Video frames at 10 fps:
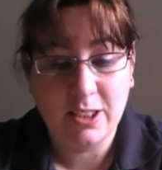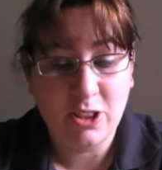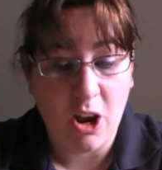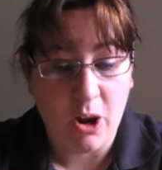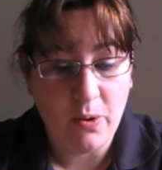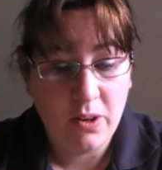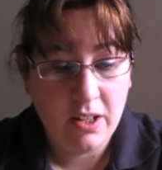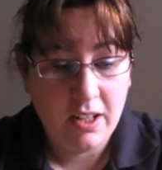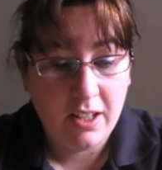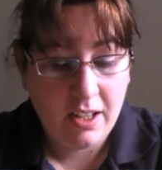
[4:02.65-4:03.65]
So
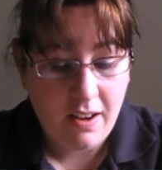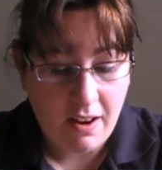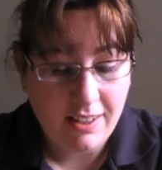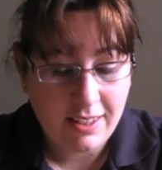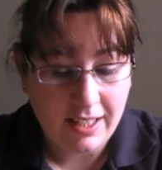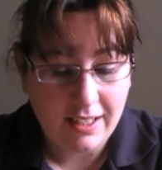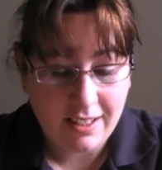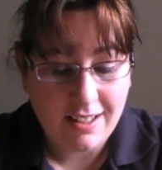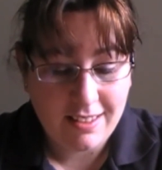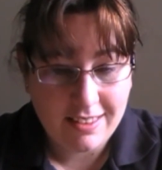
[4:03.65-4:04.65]
I think
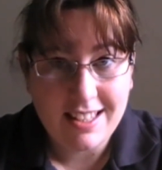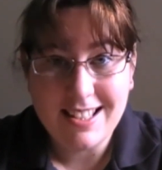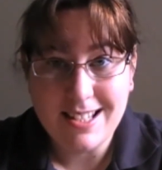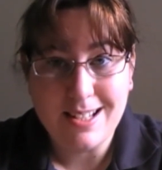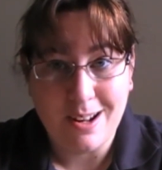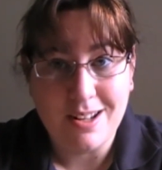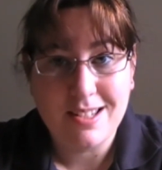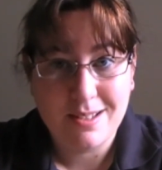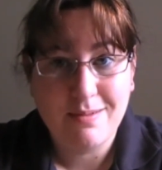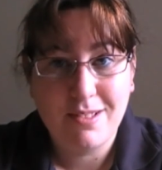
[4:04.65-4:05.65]
this is
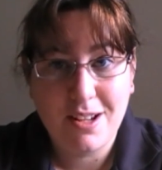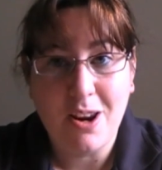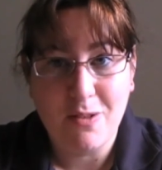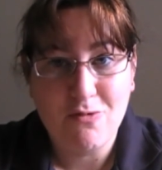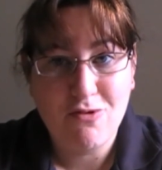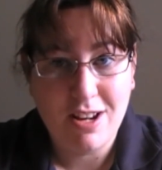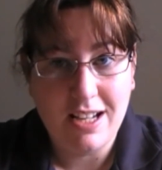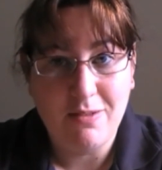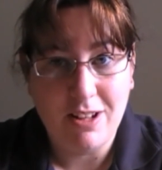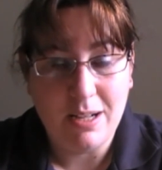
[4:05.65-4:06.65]
gonna
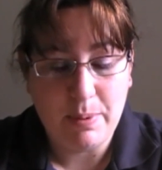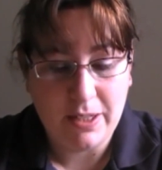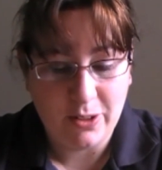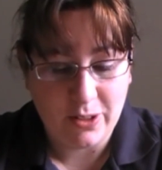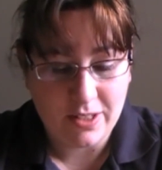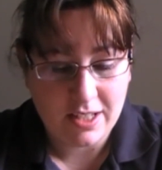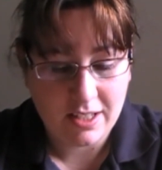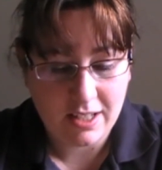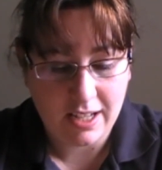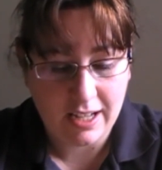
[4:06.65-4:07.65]
really be good.
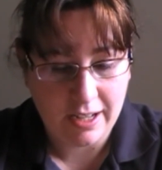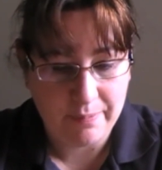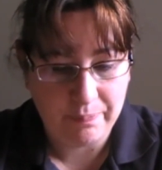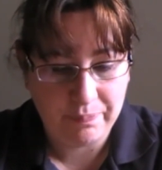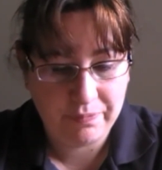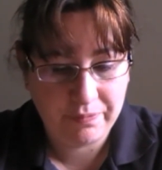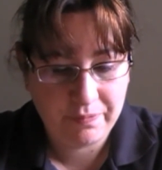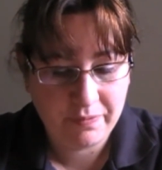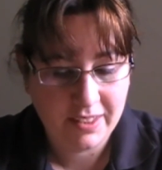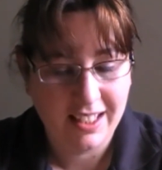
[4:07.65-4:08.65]

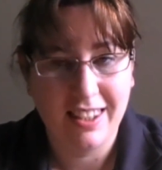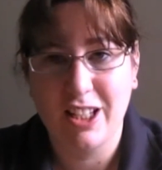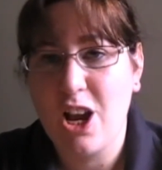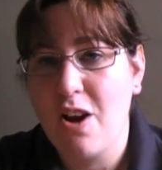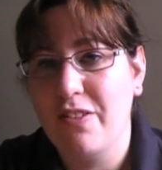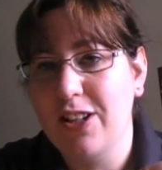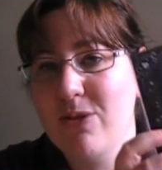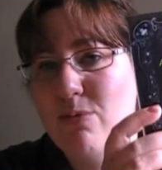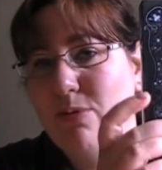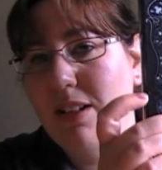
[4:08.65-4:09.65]
The cover
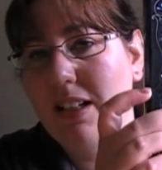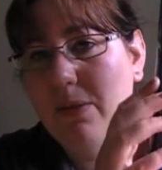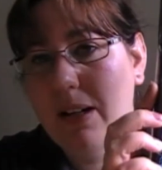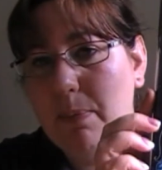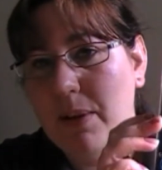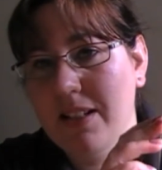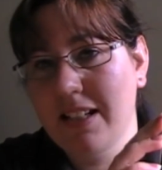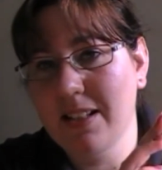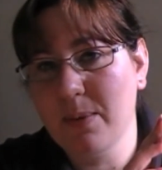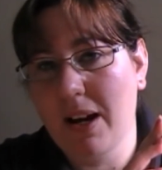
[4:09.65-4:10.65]
is really
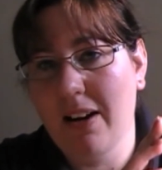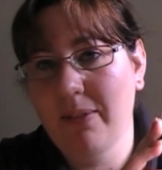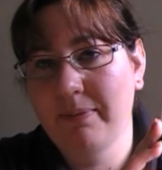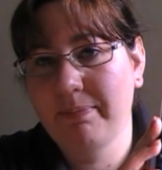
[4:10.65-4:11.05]
pretty as well.